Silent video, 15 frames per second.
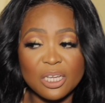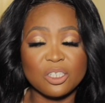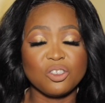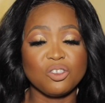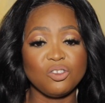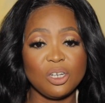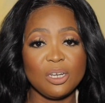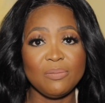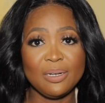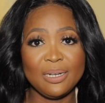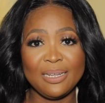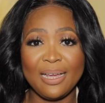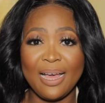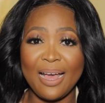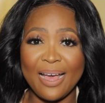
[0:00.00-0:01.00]

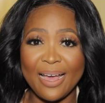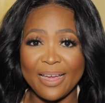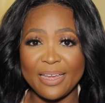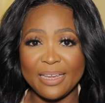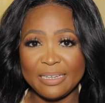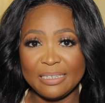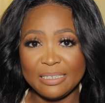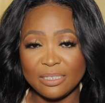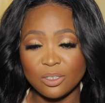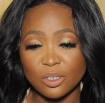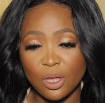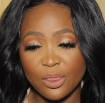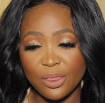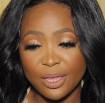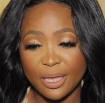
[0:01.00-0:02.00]
extremely high heat
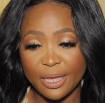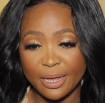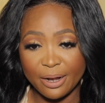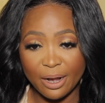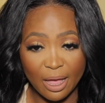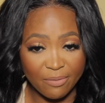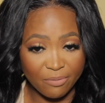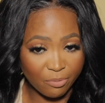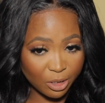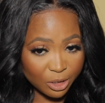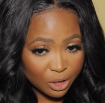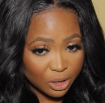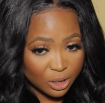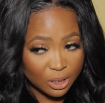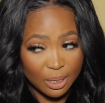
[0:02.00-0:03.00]
on the hair. I've
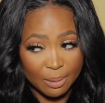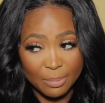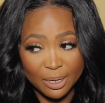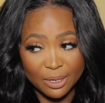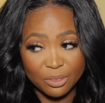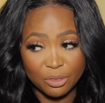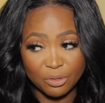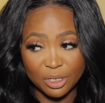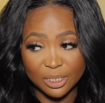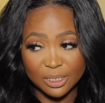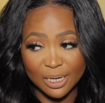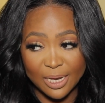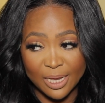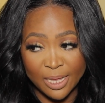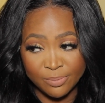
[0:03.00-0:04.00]
washed it about 3
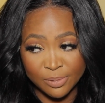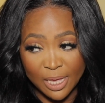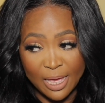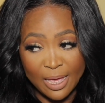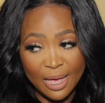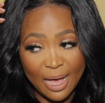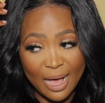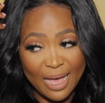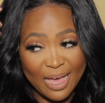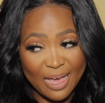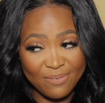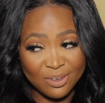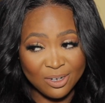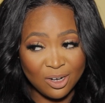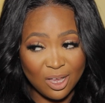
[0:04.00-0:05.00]
times. I
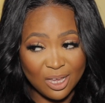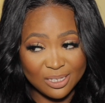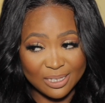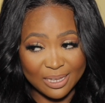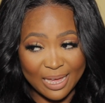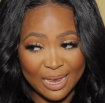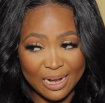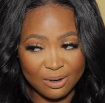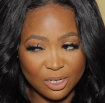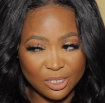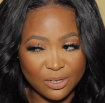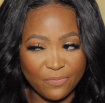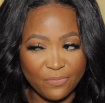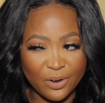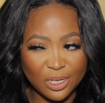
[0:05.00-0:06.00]
haven't lost the color because
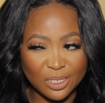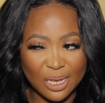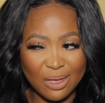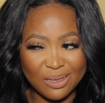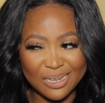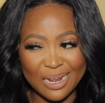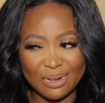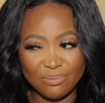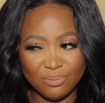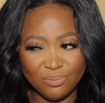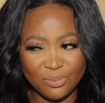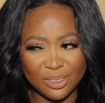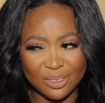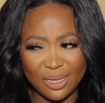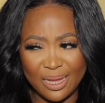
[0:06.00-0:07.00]
at first I was like,
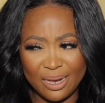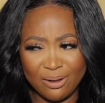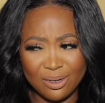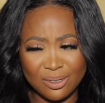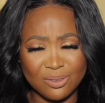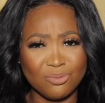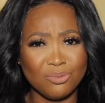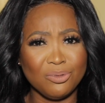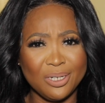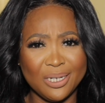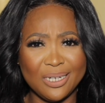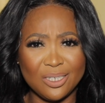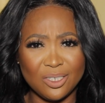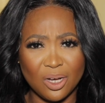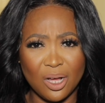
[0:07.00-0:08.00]
this hair looks
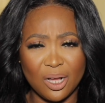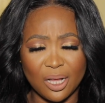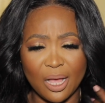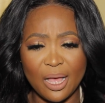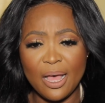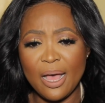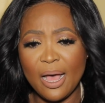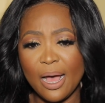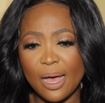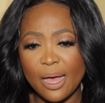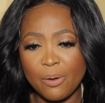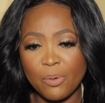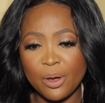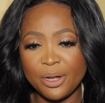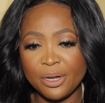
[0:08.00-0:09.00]
really dark.
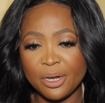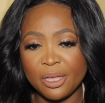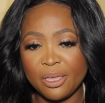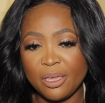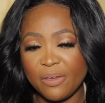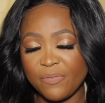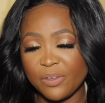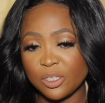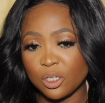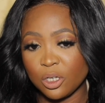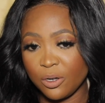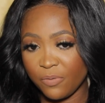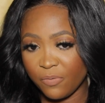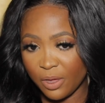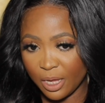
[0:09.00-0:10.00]
I wonder if it's
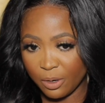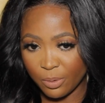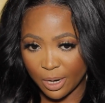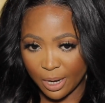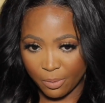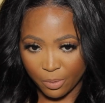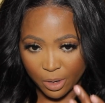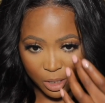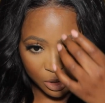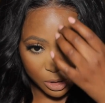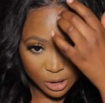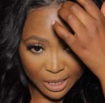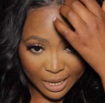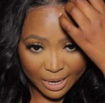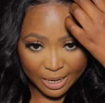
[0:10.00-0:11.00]
going to fade when I
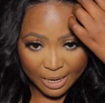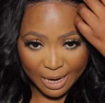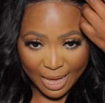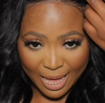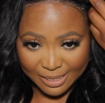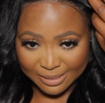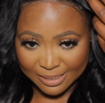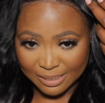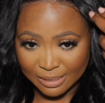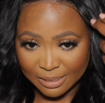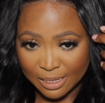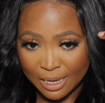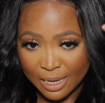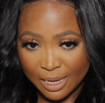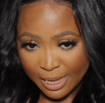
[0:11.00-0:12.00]
wash, and it hasn't.
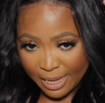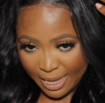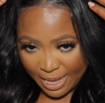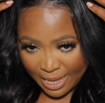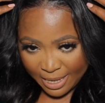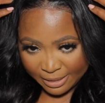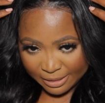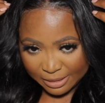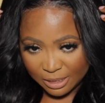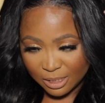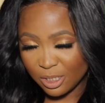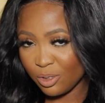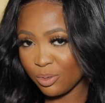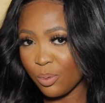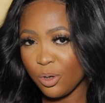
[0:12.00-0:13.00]
And this
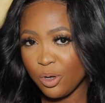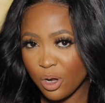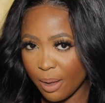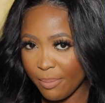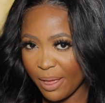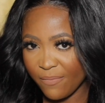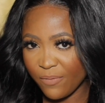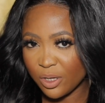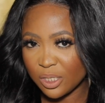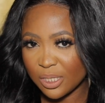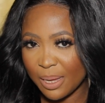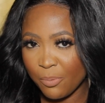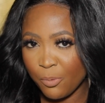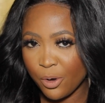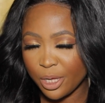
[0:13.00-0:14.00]
is not my first
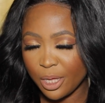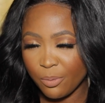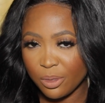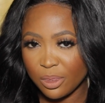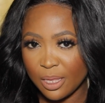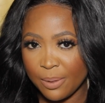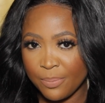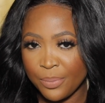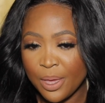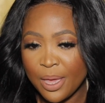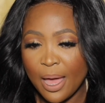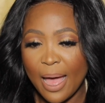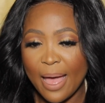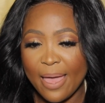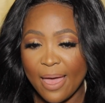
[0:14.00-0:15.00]
time working with them.
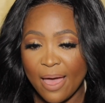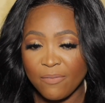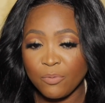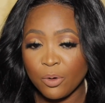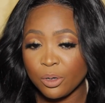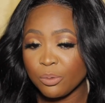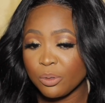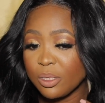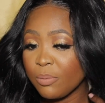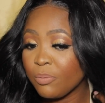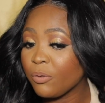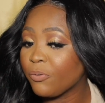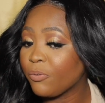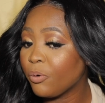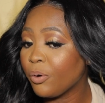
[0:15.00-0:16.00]
I have worked with them
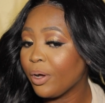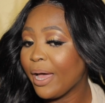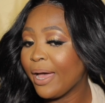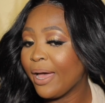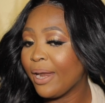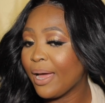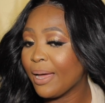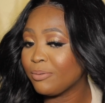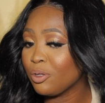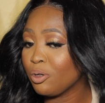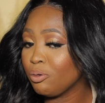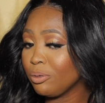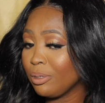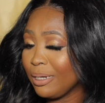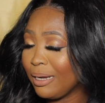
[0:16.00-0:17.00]
before and I
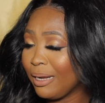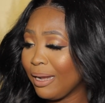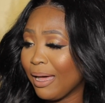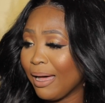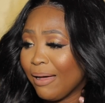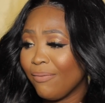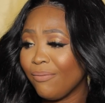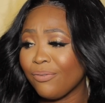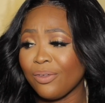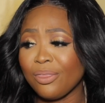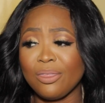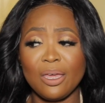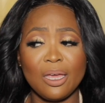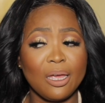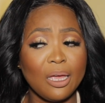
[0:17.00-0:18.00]
absolutely love
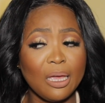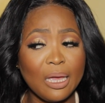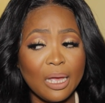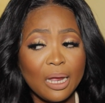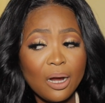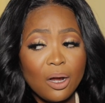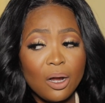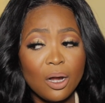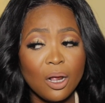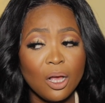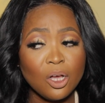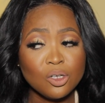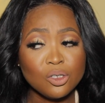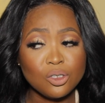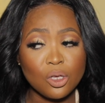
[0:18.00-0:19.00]
their hair.
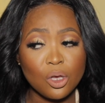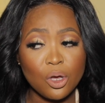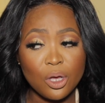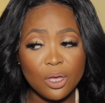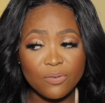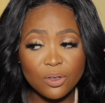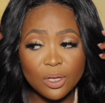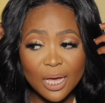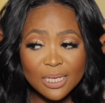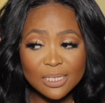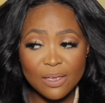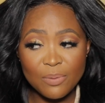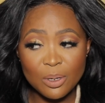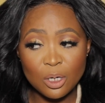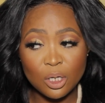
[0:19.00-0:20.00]
So if you guys
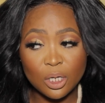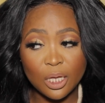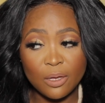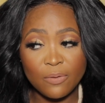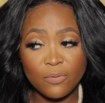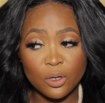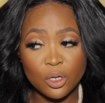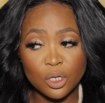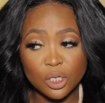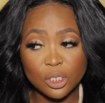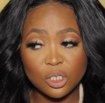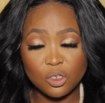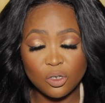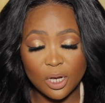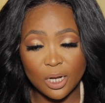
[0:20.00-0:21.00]
have been looking for good
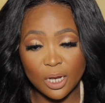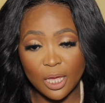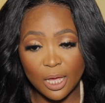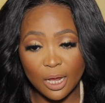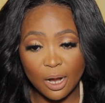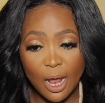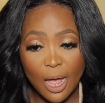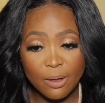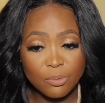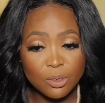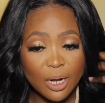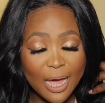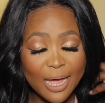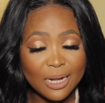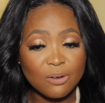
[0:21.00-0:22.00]
straight hair, I would
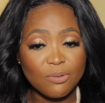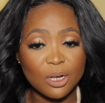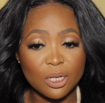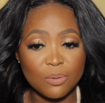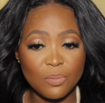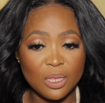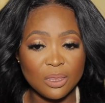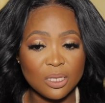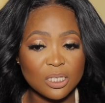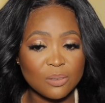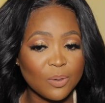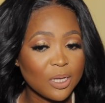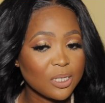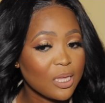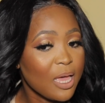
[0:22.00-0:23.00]
highly recommend this
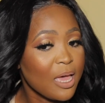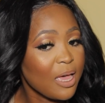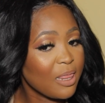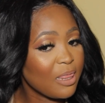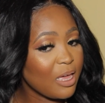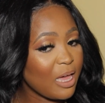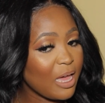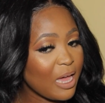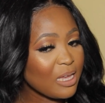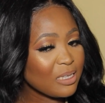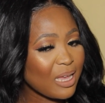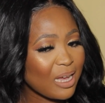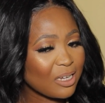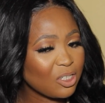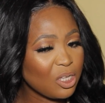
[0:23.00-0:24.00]
because the hair is
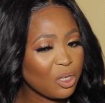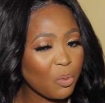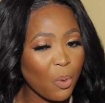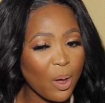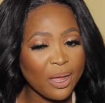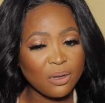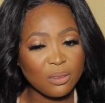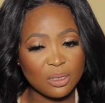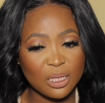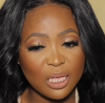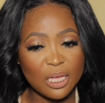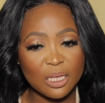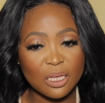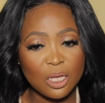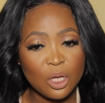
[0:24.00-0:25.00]
actually quite
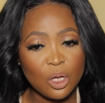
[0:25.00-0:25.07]
thick,